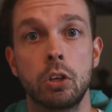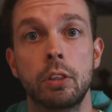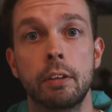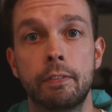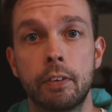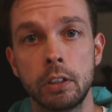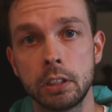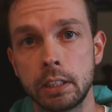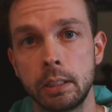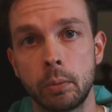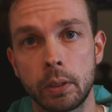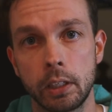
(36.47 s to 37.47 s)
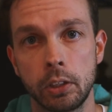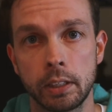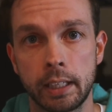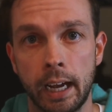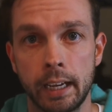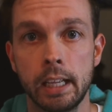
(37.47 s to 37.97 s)
The first thing we're going to
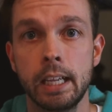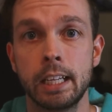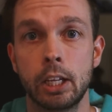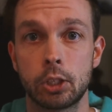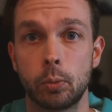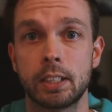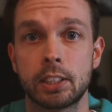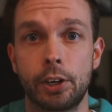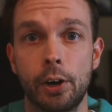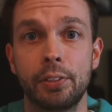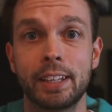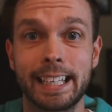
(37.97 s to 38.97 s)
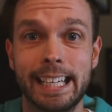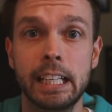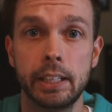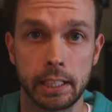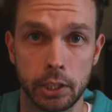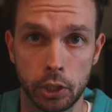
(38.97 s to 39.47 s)
look at is what's called the
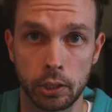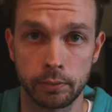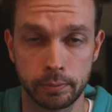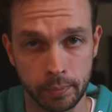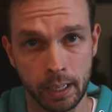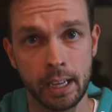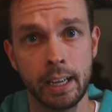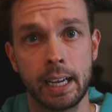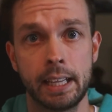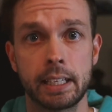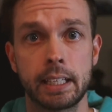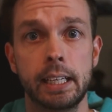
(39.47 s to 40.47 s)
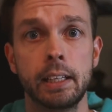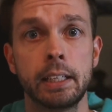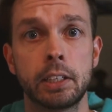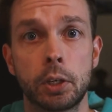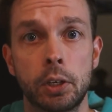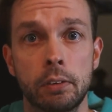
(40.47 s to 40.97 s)
Keinging Curve. And the
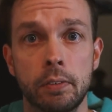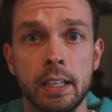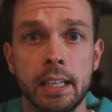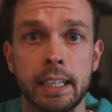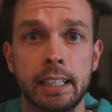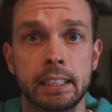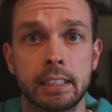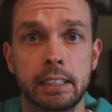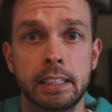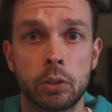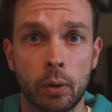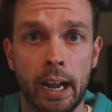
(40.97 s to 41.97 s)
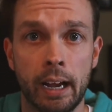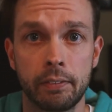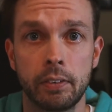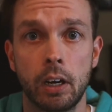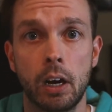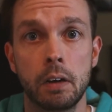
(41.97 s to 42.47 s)
Keinging Curve is the
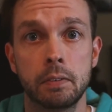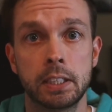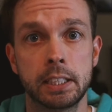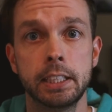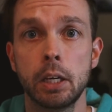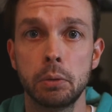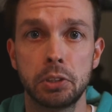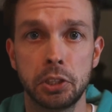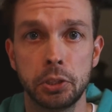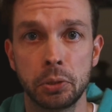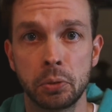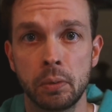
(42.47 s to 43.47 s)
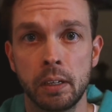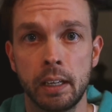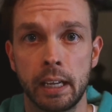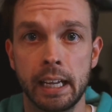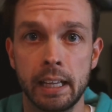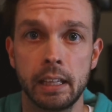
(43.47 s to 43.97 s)
graph of CO2
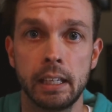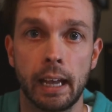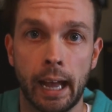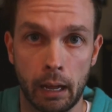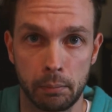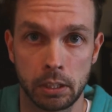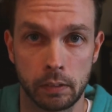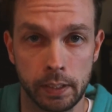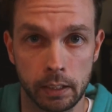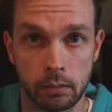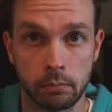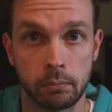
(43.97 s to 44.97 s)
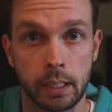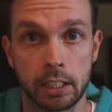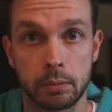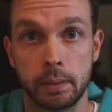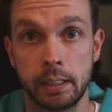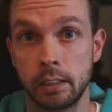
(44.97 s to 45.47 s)
in the atmosphere that
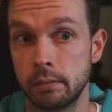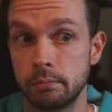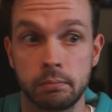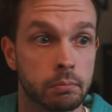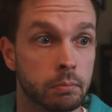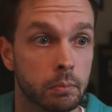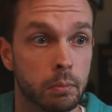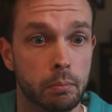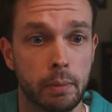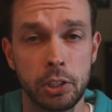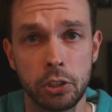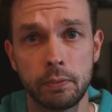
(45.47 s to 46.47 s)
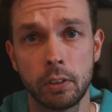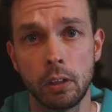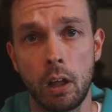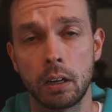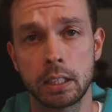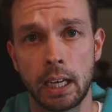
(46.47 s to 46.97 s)
has been measured for a
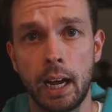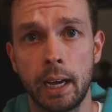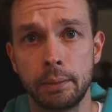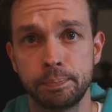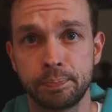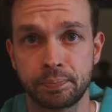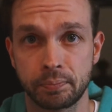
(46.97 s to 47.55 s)
long time